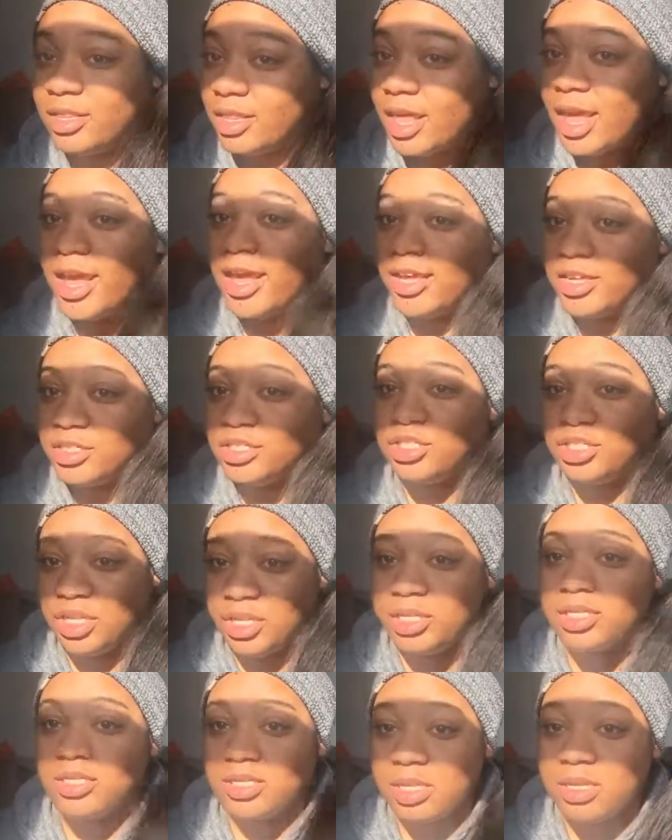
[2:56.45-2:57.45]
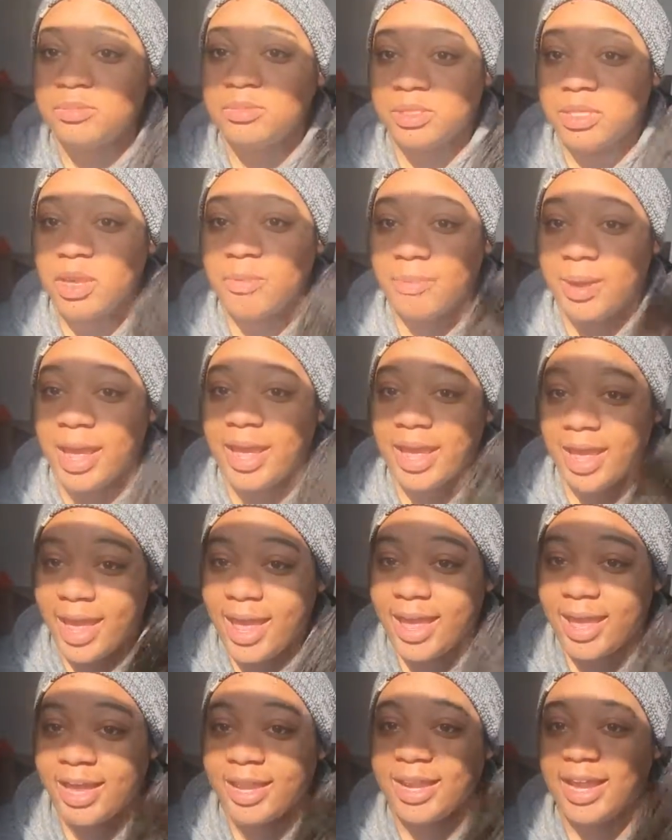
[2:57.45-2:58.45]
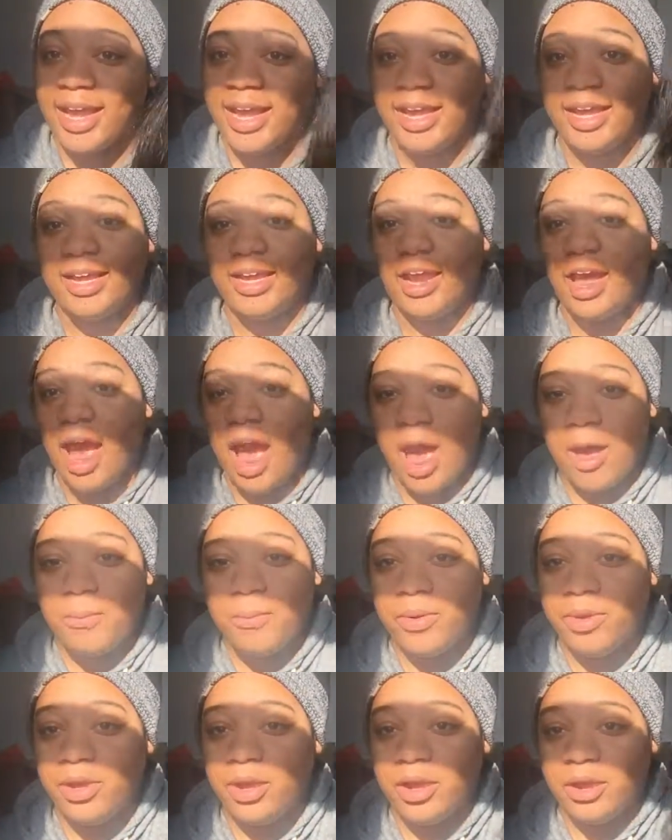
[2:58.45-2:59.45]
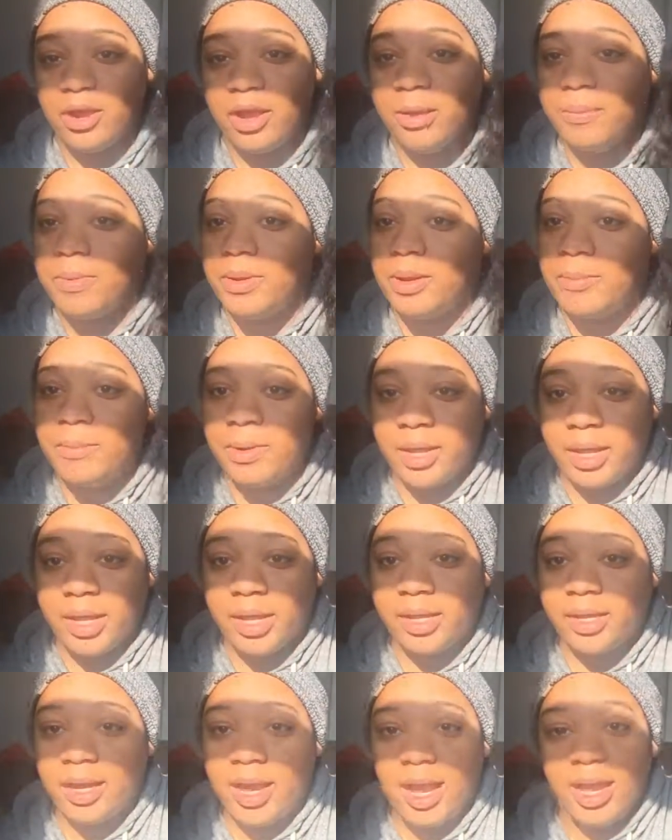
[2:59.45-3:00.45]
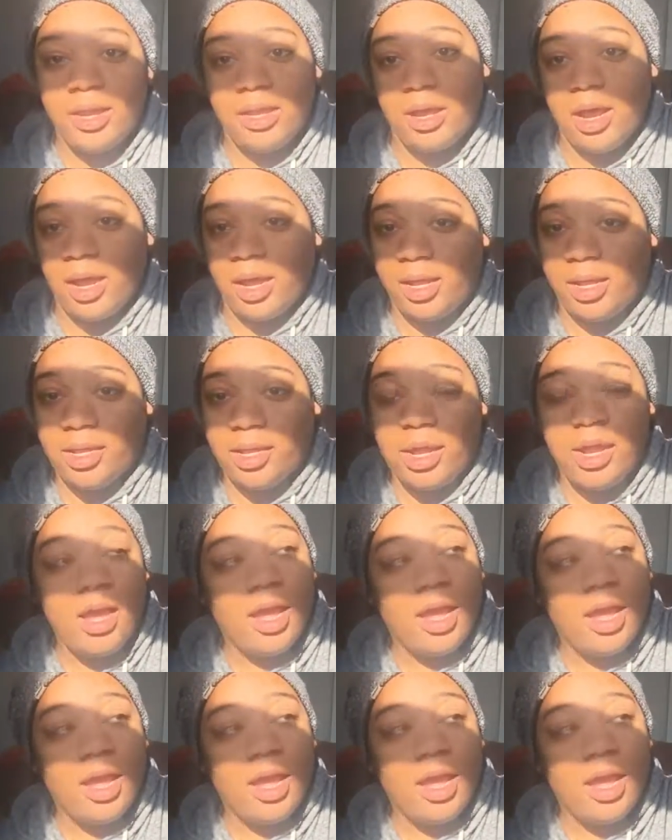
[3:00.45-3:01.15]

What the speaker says: Like, she sleeps on my head, and I put her up in a bun at night